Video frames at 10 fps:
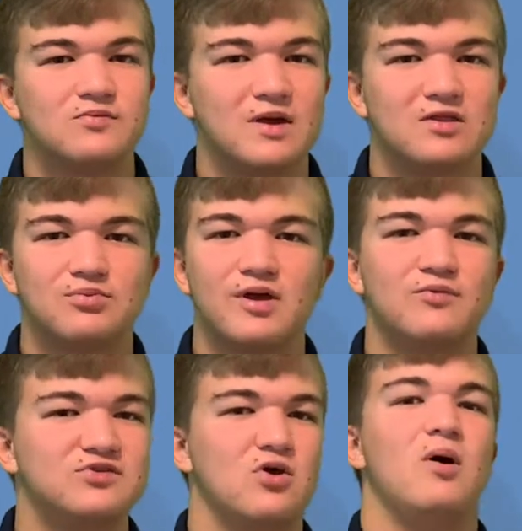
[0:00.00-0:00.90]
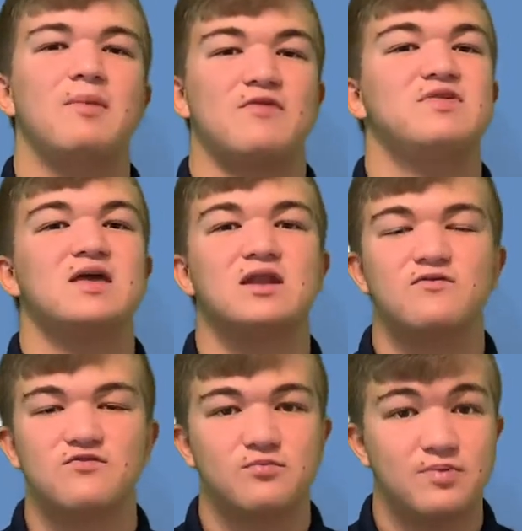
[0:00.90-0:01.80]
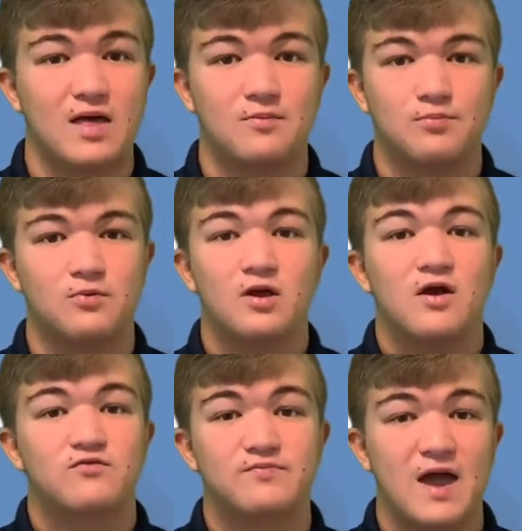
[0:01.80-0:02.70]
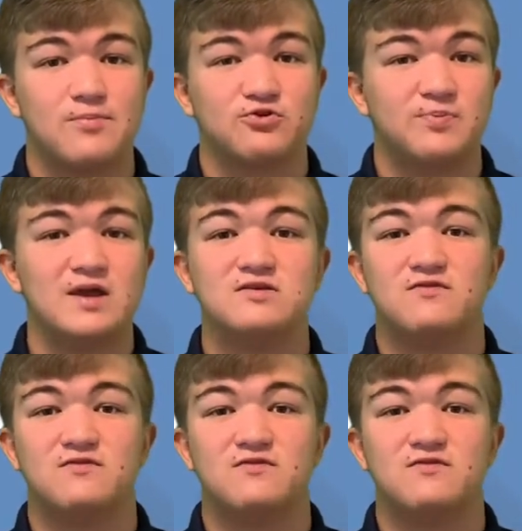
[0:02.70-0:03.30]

making the playoffs. No, I'm not thinking of it from that perspective.